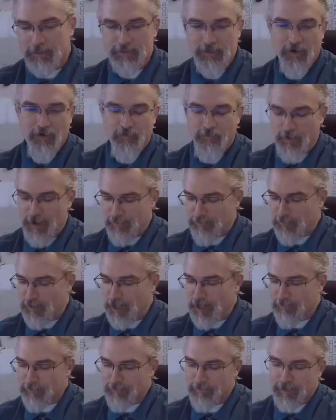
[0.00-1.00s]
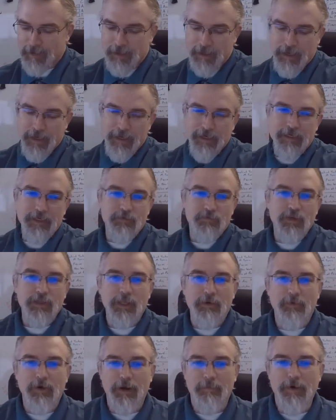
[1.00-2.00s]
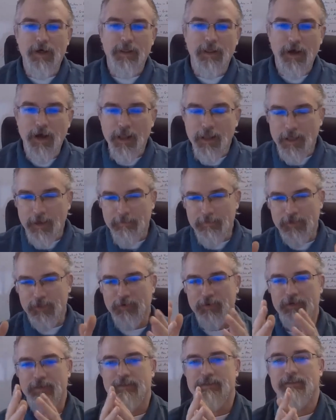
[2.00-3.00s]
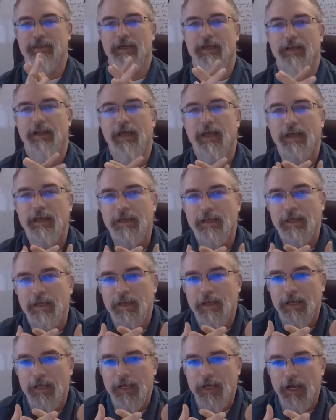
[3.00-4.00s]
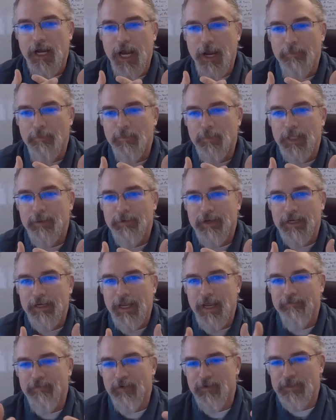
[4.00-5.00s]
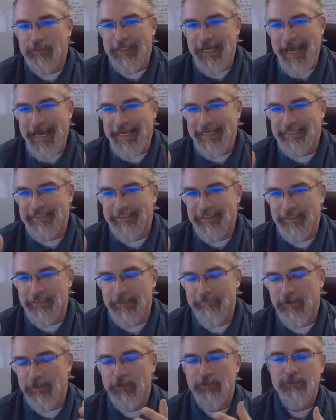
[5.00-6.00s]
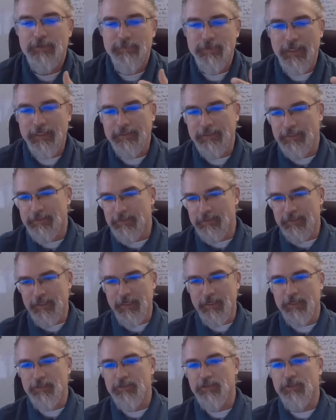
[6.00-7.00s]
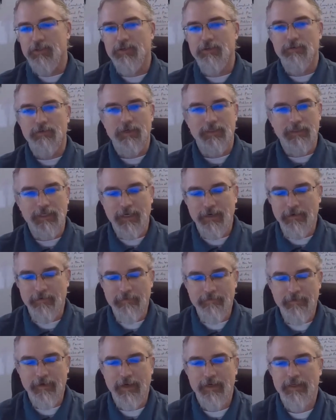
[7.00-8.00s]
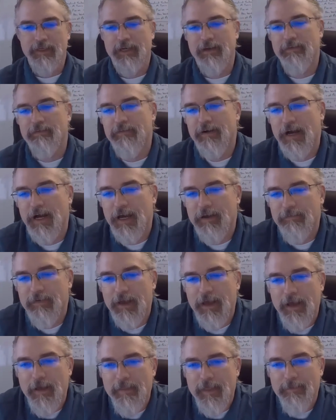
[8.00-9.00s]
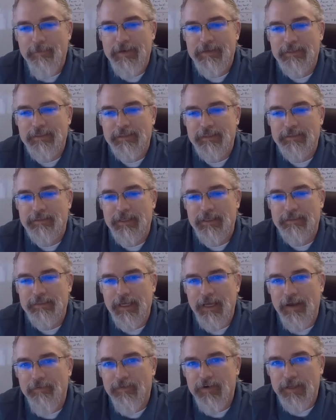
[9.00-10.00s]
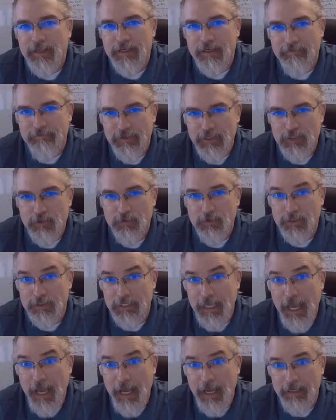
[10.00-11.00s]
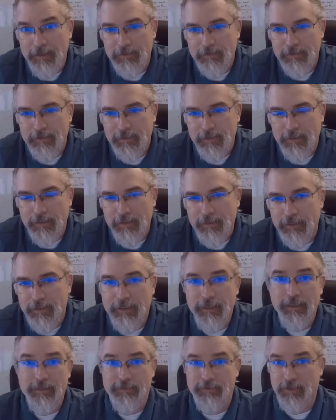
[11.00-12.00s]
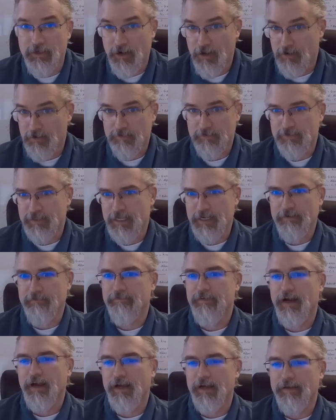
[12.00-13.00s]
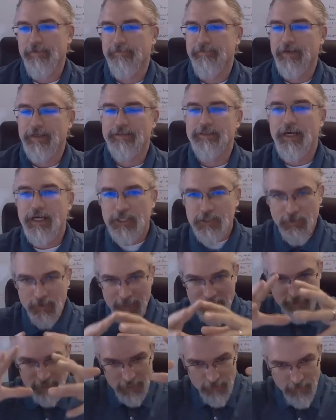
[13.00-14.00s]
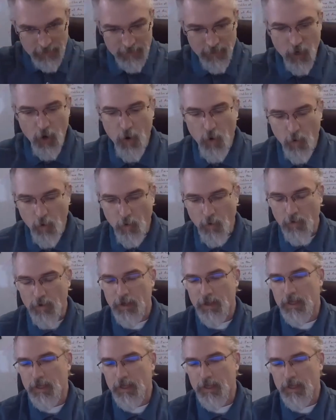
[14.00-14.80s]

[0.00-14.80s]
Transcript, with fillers: solve my problem because really what I'm all, all, I'm doing is saying, hey, I'm limiting everyone's access. If I do something like this, a 10 and a 2 or a 10 and a, a 10 and a 5, that basically says every individual attached gets their own 10 and 5 as long as we're not saturating the whole.